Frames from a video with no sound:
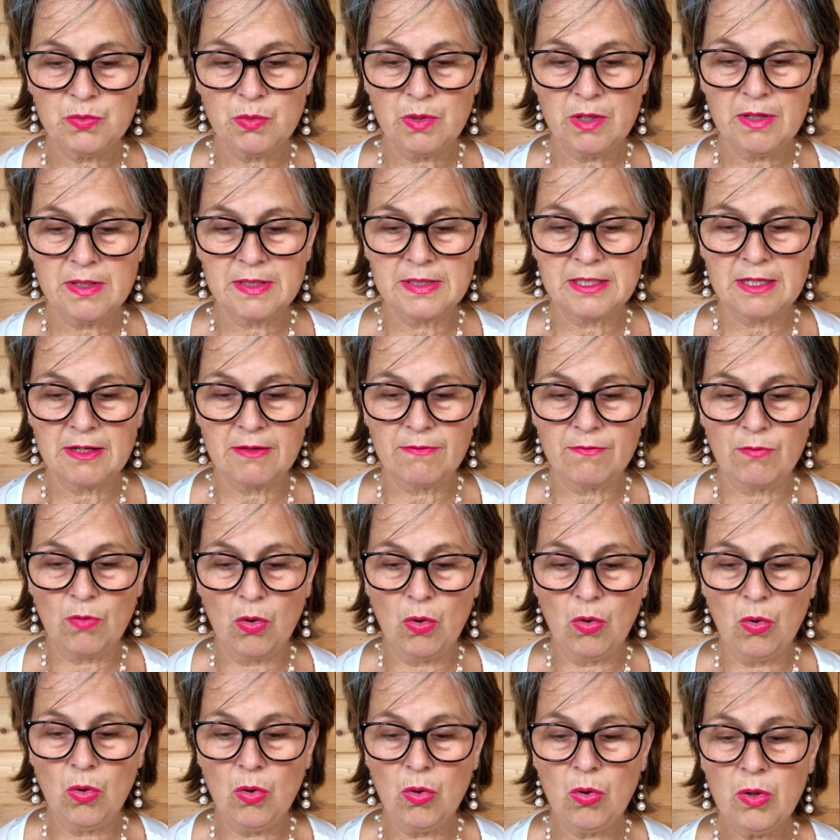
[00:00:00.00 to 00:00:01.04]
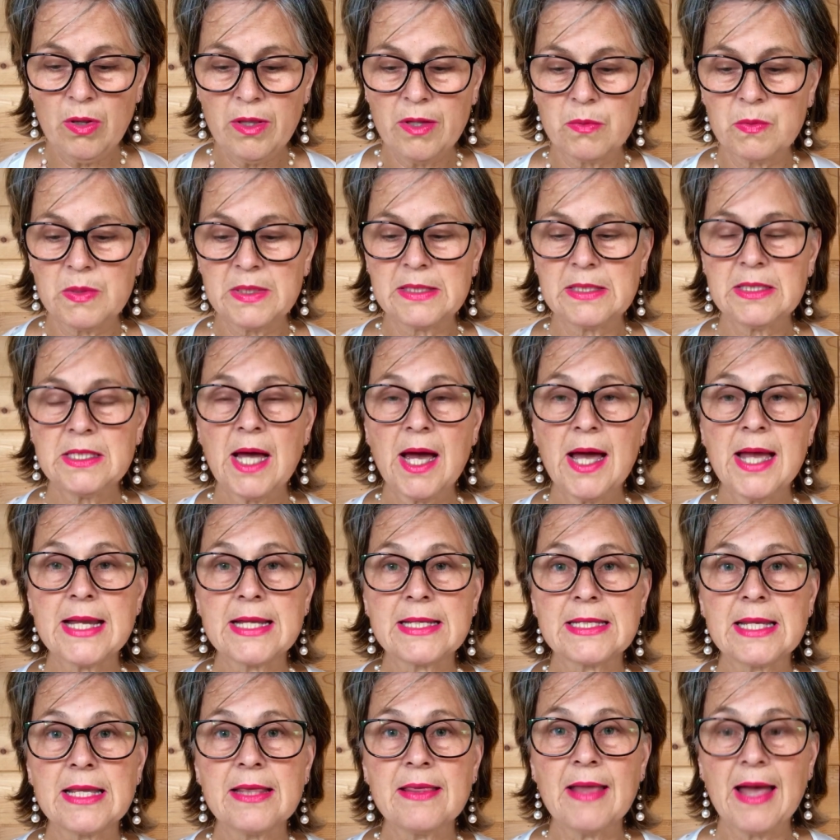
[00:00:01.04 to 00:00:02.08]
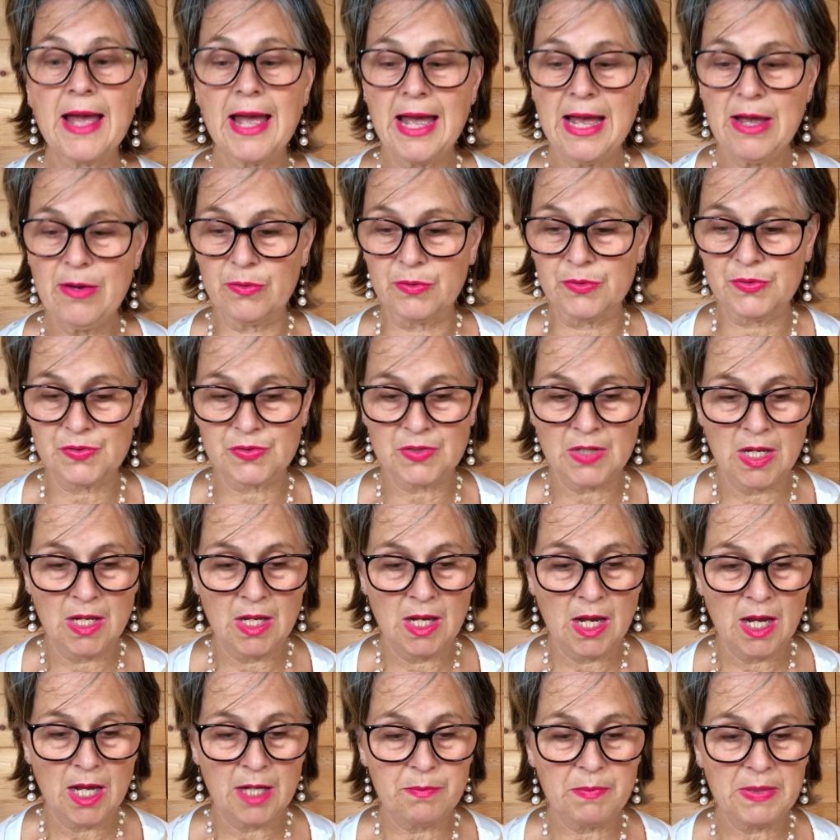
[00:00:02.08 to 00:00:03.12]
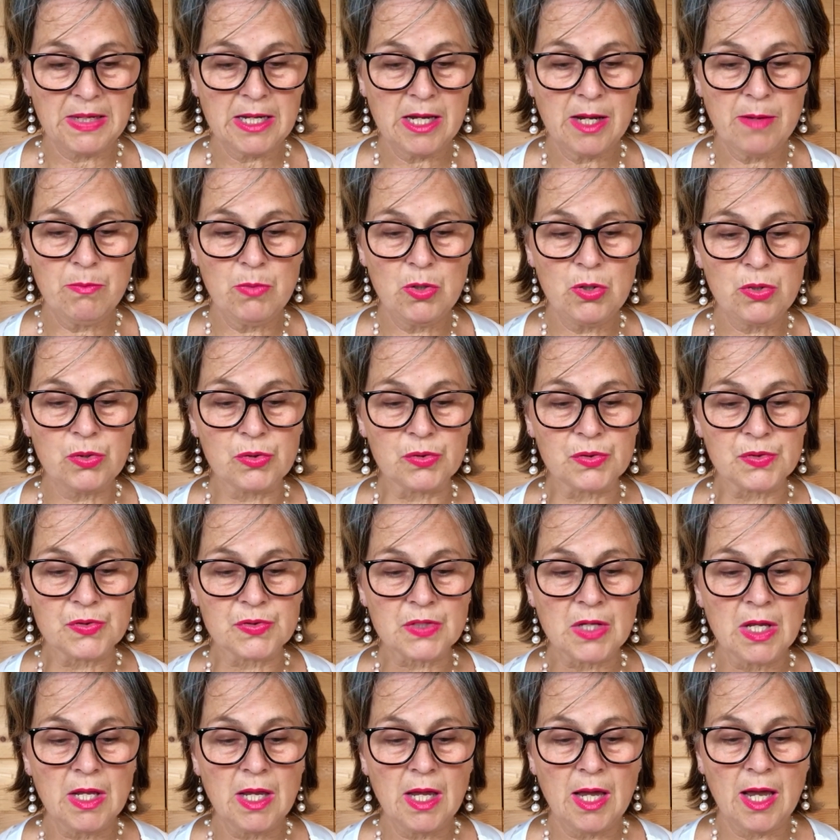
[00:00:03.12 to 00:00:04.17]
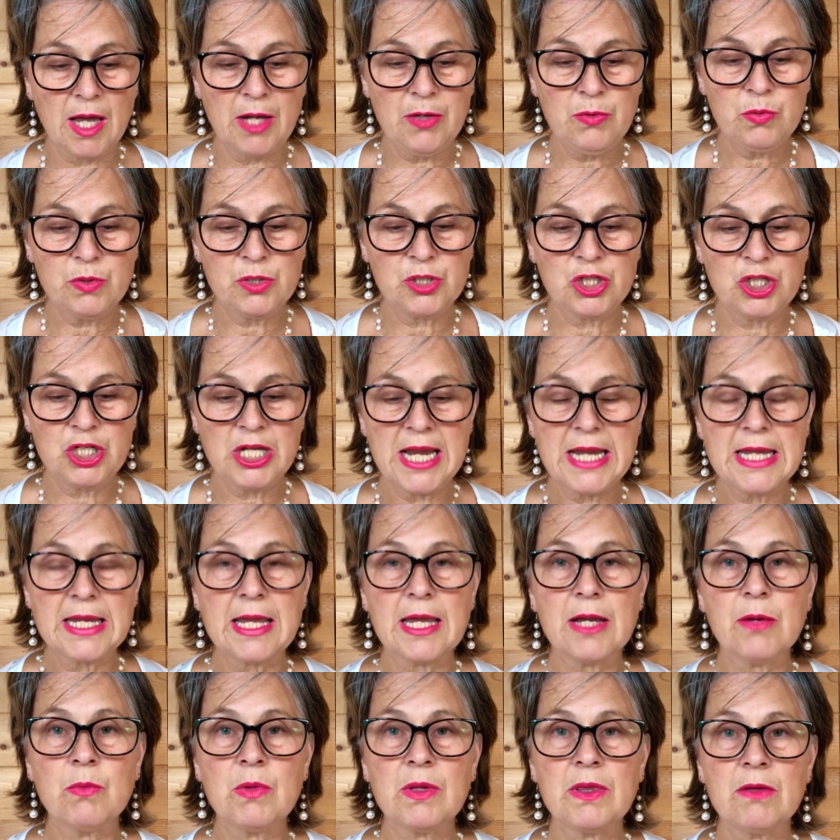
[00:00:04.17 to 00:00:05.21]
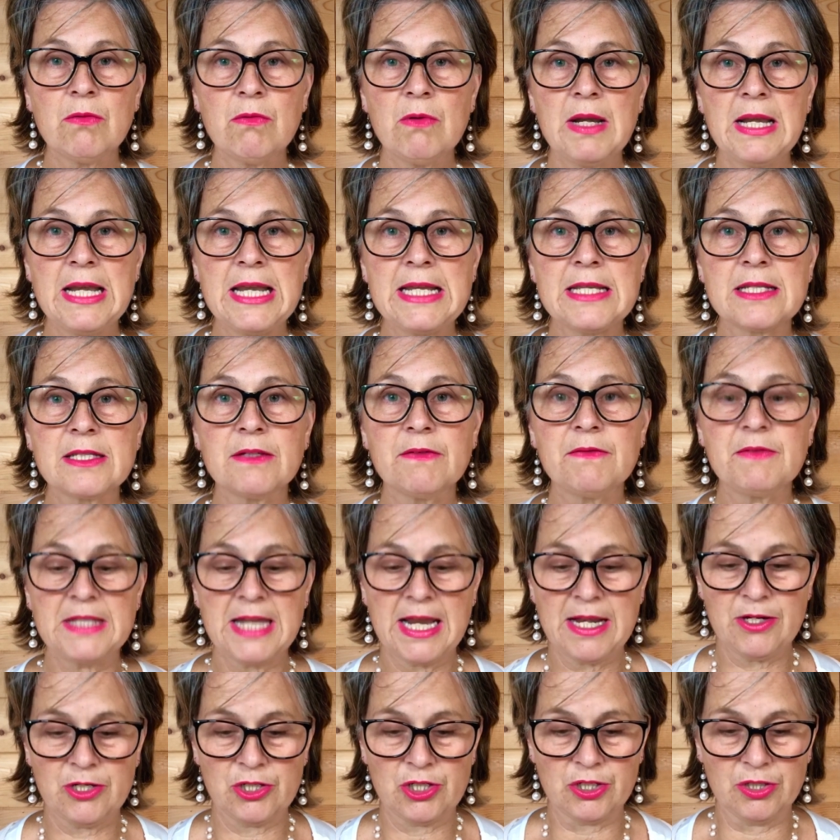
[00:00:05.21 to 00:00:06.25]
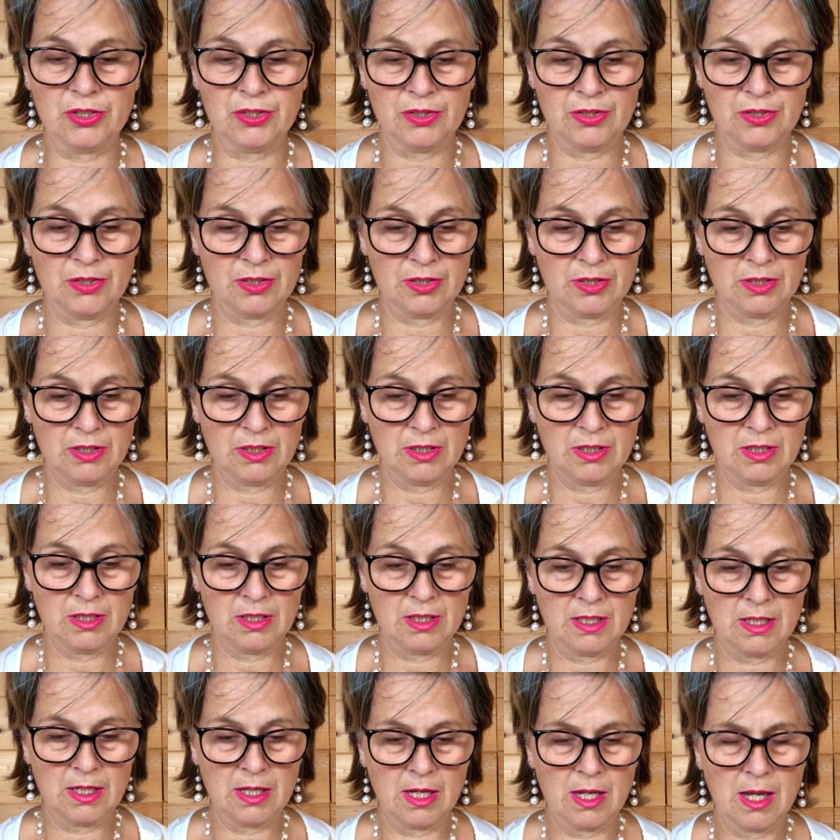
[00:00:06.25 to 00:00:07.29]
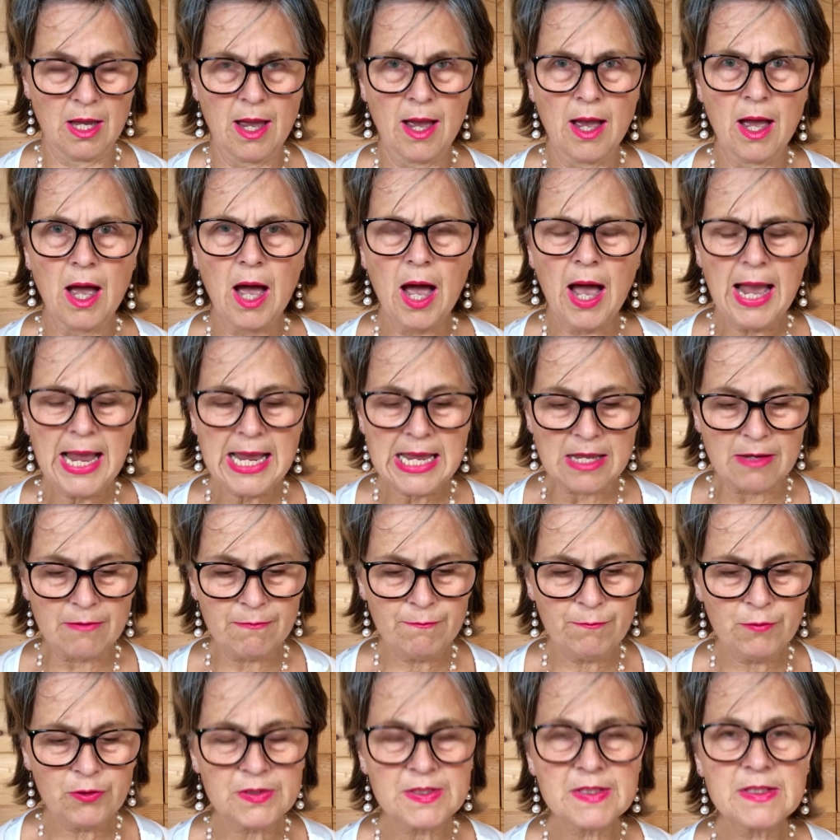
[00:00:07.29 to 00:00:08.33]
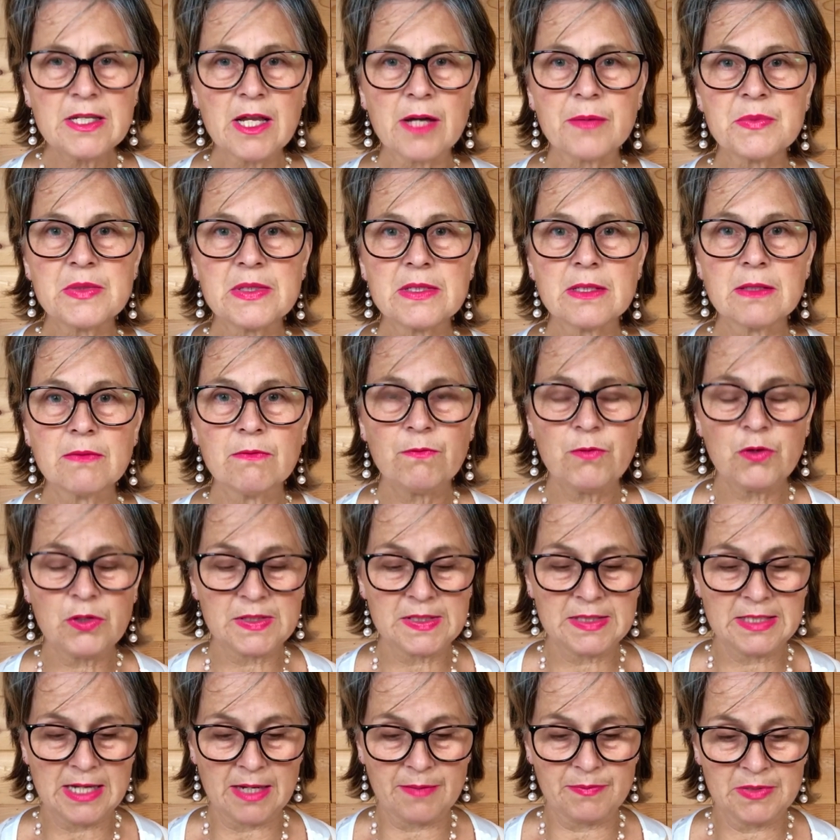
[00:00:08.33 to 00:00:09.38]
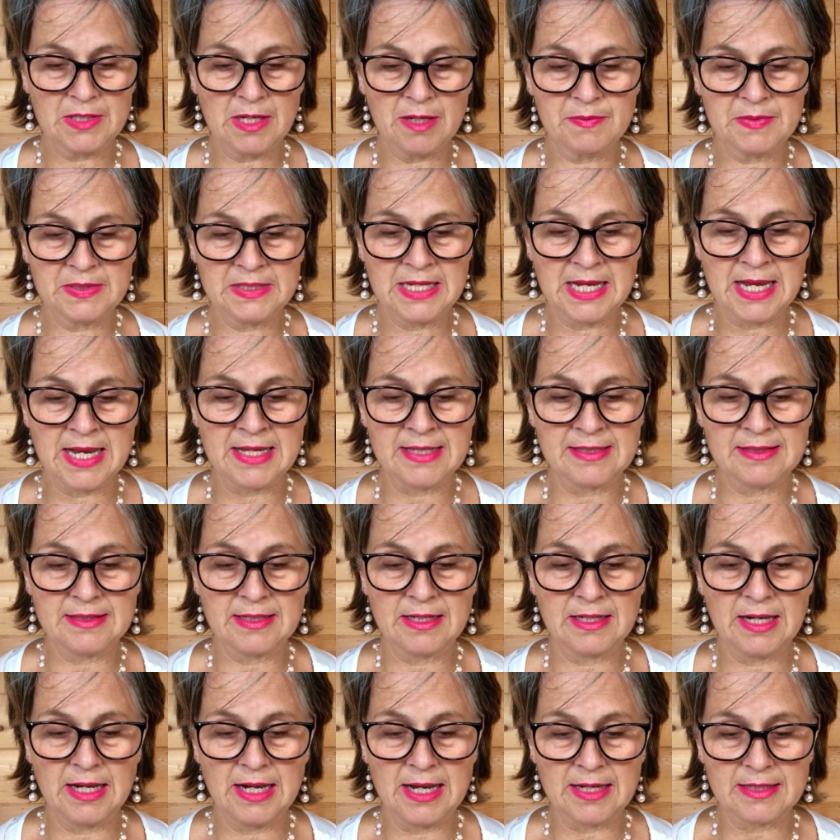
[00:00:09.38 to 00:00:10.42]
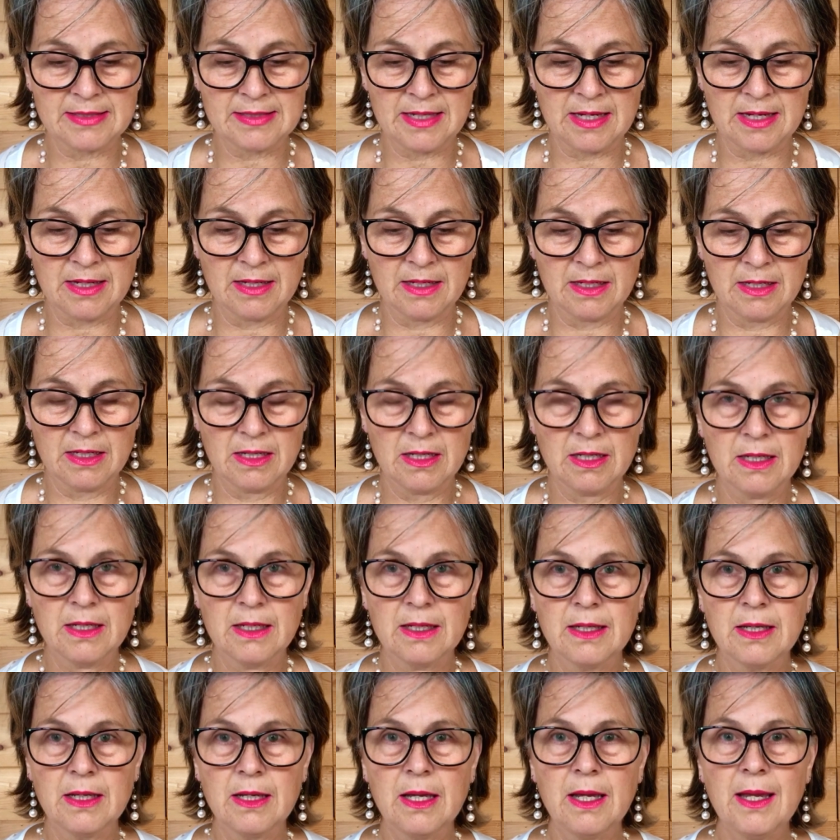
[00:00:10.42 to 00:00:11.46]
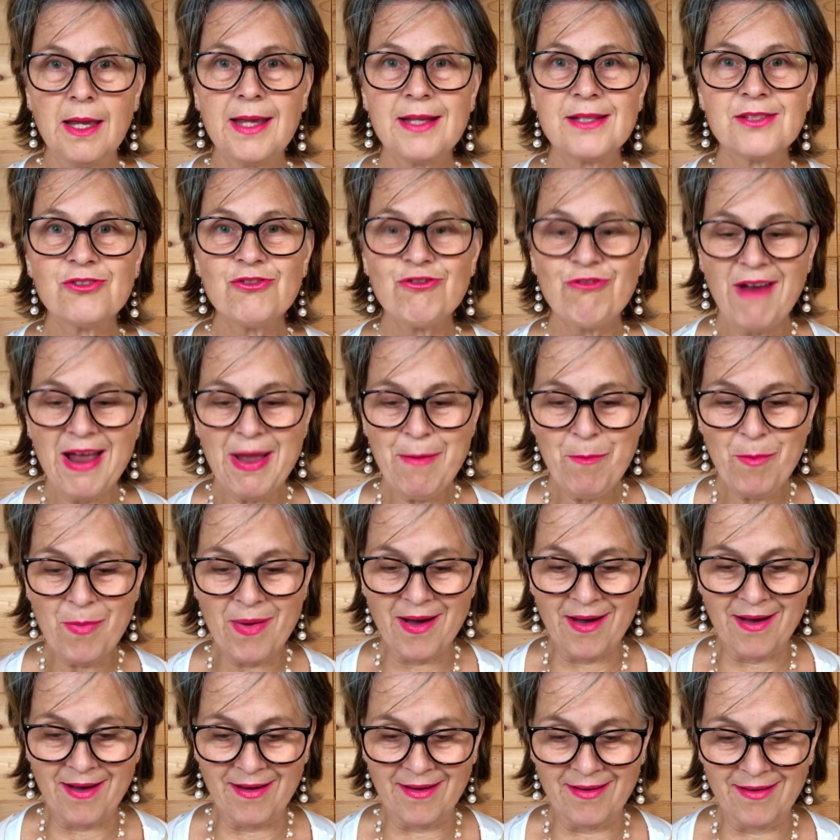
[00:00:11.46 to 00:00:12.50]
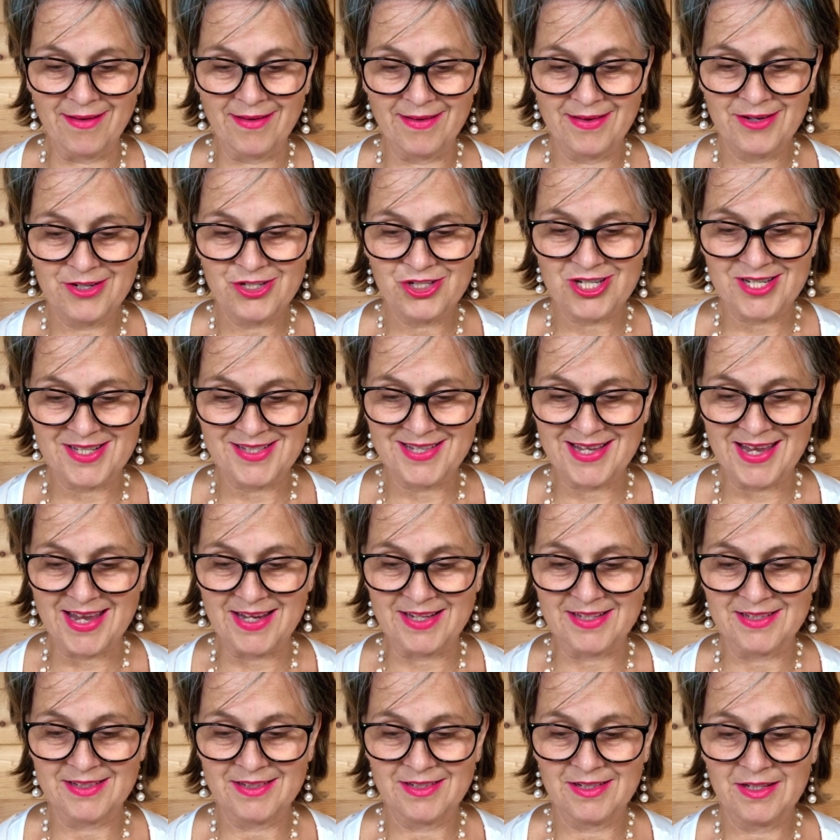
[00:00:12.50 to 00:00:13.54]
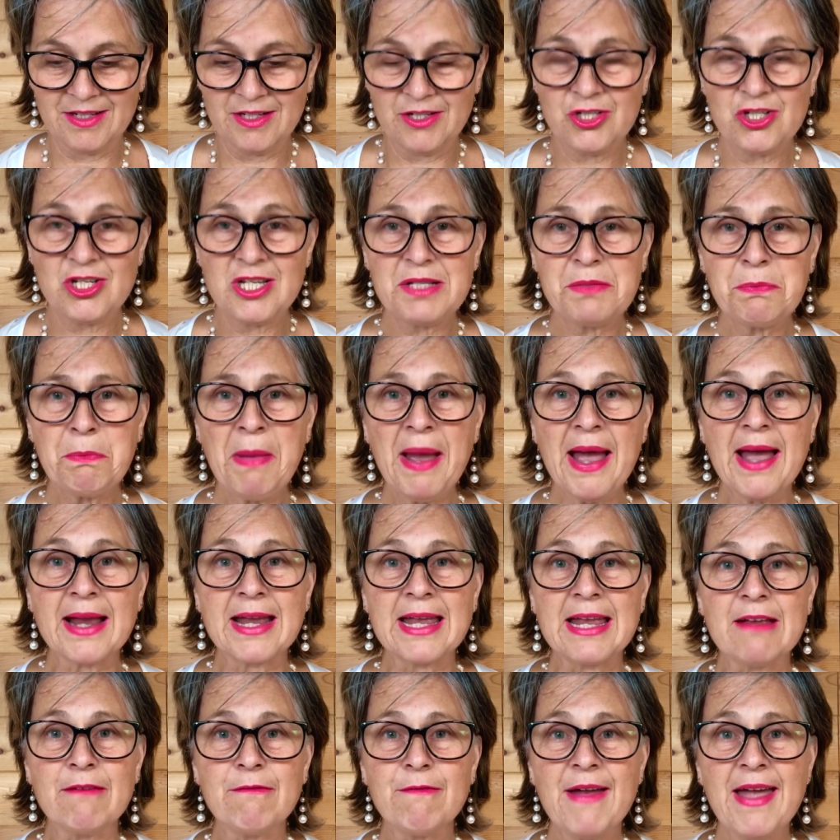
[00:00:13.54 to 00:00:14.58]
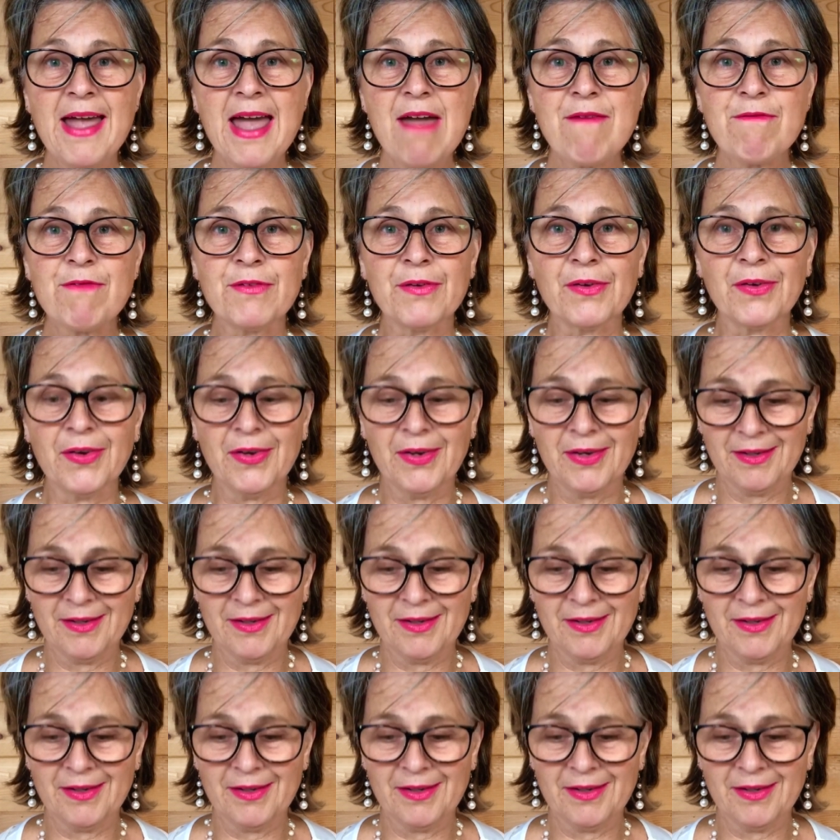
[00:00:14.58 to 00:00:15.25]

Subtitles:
were as if all that was tight in the house had become loose and was shaking with the release of tension. "I hear footsteps upstairs," said Alexia. "It's Grandma," she said. "She's packing for heaven."